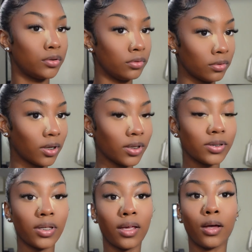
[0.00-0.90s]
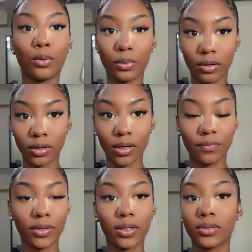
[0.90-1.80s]
Do you guys see how well
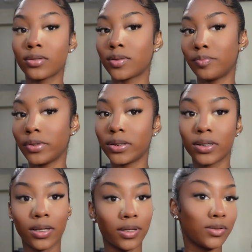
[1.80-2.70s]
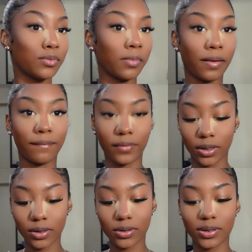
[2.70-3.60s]
everything just blended into my
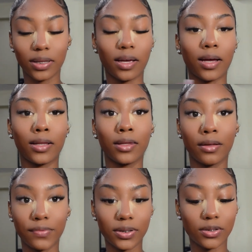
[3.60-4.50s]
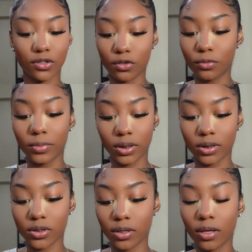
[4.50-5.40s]
face? Like, I love it so
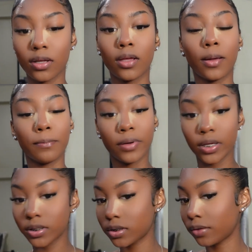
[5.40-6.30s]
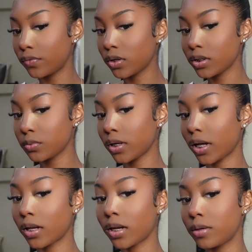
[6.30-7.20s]
much. But if you guys want to
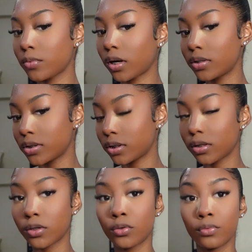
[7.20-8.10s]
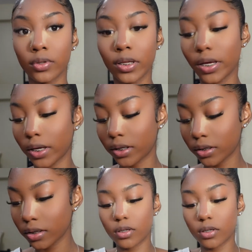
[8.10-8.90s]
add any more concealer, you really can.